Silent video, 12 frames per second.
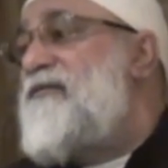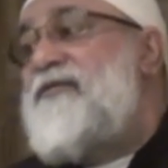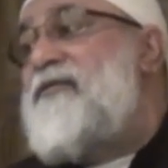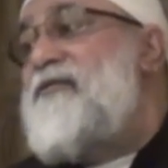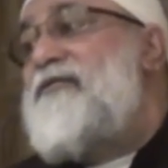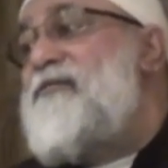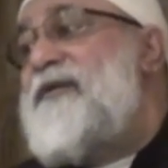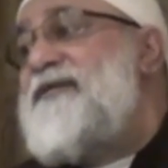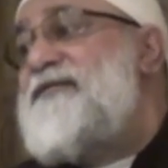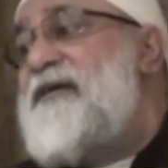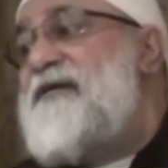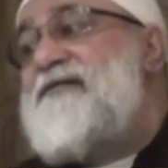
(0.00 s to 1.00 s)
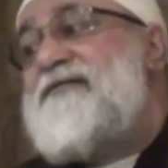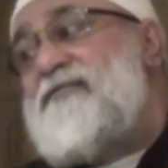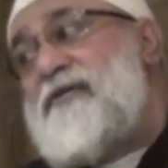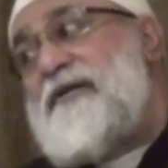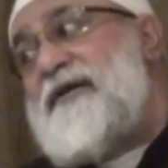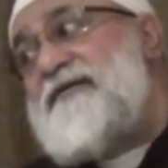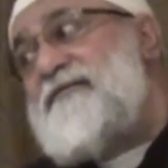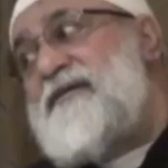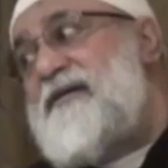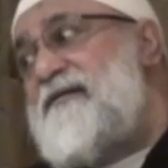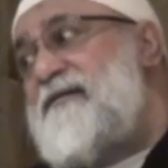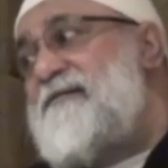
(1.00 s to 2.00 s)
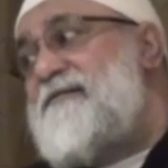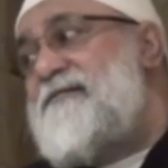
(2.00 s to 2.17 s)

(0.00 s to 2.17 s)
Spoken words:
If you don't know my status, go and ask Zayd.